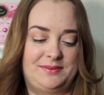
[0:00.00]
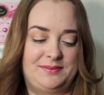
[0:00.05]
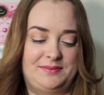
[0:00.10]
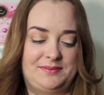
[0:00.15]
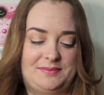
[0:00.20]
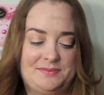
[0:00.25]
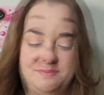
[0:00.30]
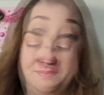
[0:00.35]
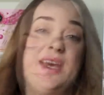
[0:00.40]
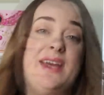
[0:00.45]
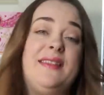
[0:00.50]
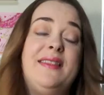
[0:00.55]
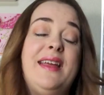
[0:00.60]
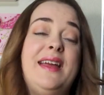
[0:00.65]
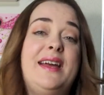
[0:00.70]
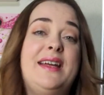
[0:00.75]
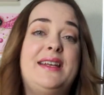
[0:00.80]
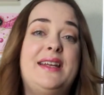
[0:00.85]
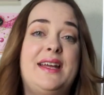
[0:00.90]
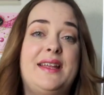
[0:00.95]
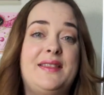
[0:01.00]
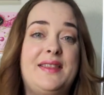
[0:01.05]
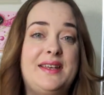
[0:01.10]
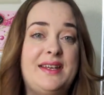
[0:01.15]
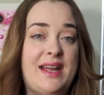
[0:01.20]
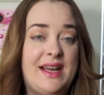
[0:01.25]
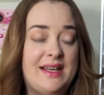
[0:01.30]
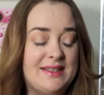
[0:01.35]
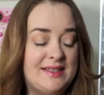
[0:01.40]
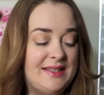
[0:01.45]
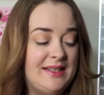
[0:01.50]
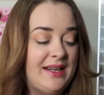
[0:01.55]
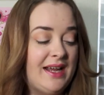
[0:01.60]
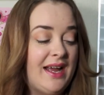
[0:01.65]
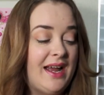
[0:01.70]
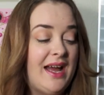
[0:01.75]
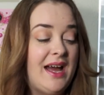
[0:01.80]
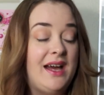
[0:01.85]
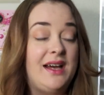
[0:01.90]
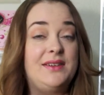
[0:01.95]
Okay, and then the next thing
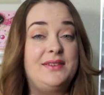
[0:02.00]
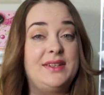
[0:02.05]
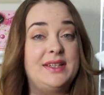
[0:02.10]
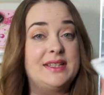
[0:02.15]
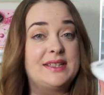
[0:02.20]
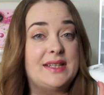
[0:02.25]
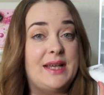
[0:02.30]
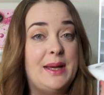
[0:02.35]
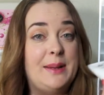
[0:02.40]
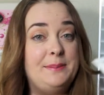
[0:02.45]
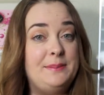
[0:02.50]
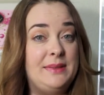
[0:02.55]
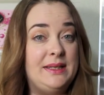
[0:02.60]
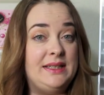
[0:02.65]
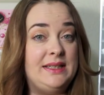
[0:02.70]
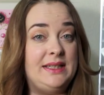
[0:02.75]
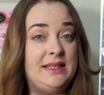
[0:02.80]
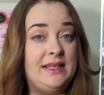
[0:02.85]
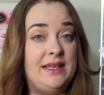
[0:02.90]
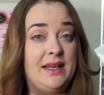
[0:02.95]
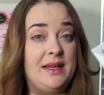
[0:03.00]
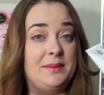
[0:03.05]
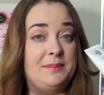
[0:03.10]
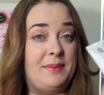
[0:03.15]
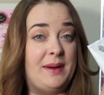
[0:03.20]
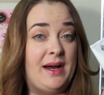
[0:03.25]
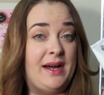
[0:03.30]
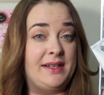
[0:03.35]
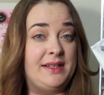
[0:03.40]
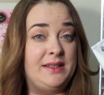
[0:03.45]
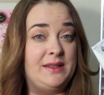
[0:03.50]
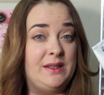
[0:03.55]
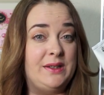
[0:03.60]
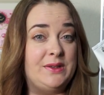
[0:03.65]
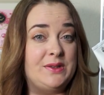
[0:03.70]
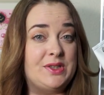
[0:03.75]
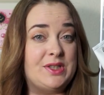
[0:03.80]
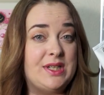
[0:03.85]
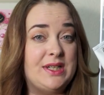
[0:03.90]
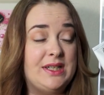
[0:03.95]
I have is a mini body
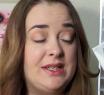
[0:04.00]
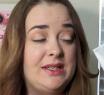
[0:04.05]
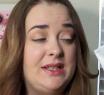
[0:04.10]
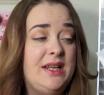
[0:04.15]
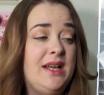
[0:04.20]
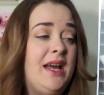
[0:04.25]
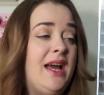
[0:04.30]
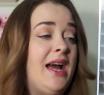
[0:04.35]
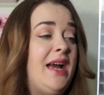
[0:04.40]
lotion.